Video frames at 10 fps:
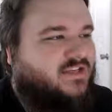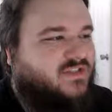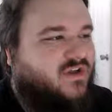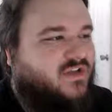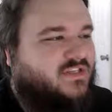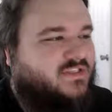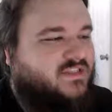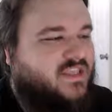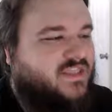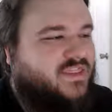As long as
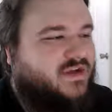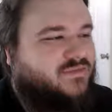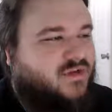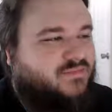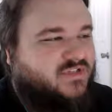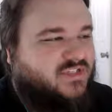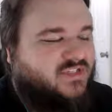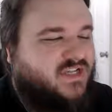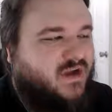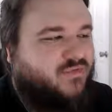the thumbs up is in
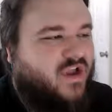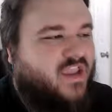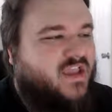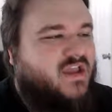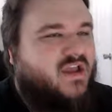the top right,